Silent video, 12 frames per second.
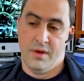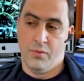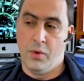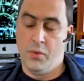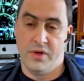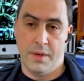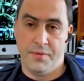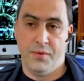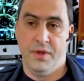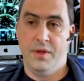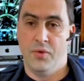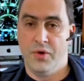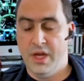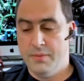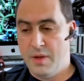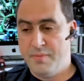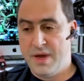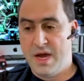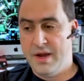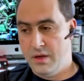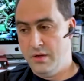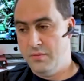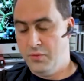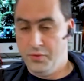we rocked up 3 a.m, and my
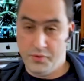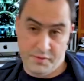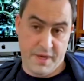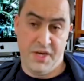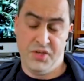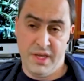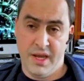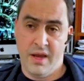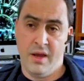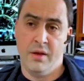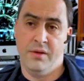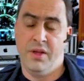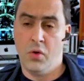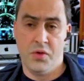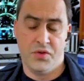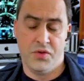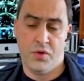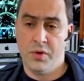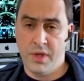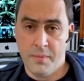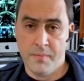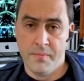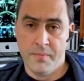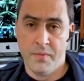partner, who was patient care, did all the talking.